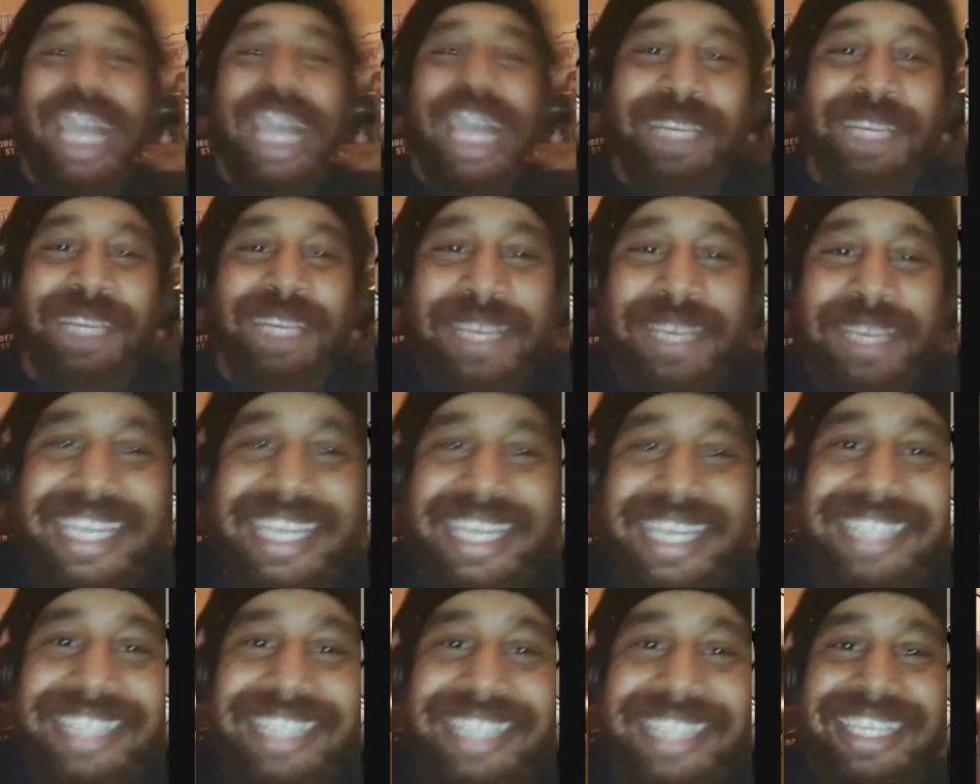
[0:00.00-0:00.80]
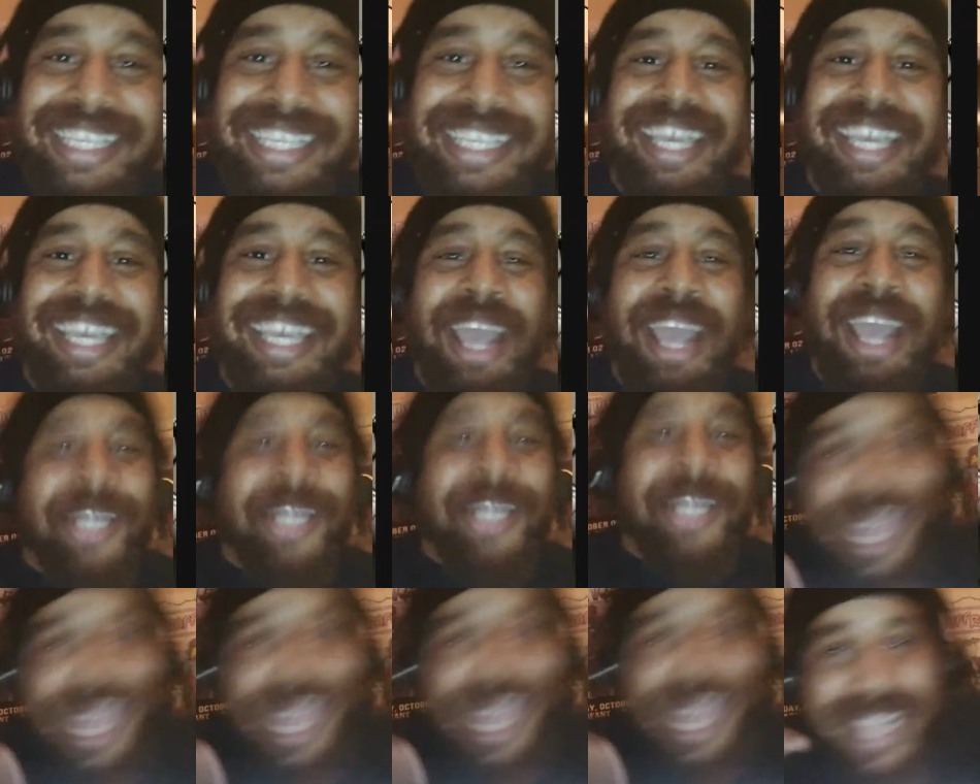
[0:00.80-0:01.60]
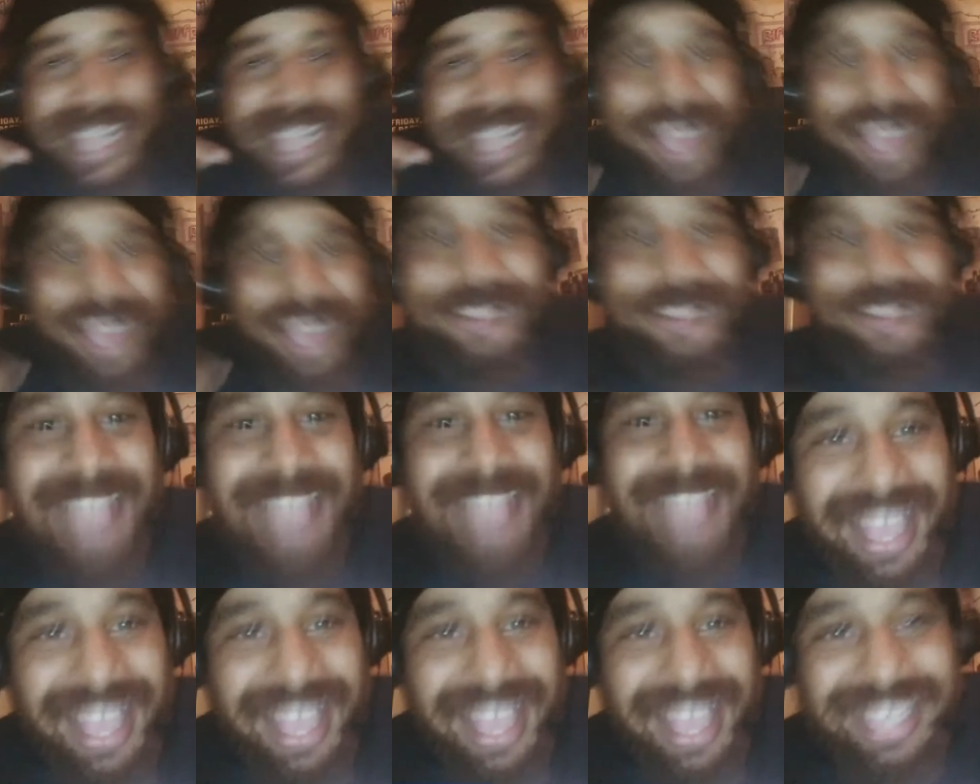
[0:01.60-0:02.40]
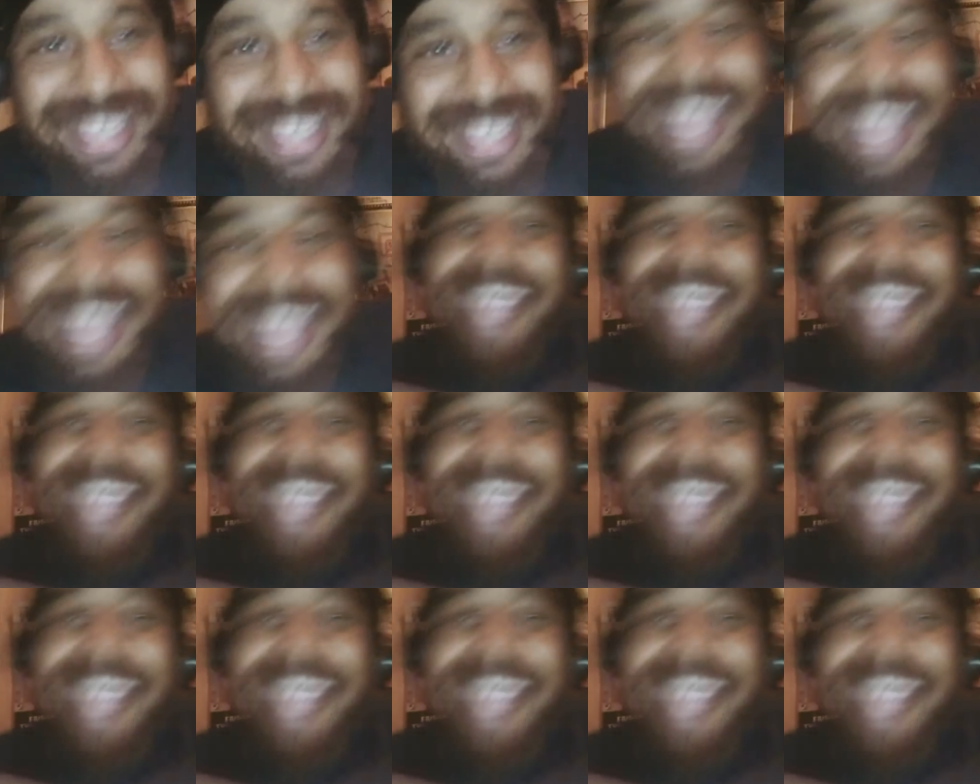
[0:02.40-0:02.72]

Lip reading: be easy, trying to entertain and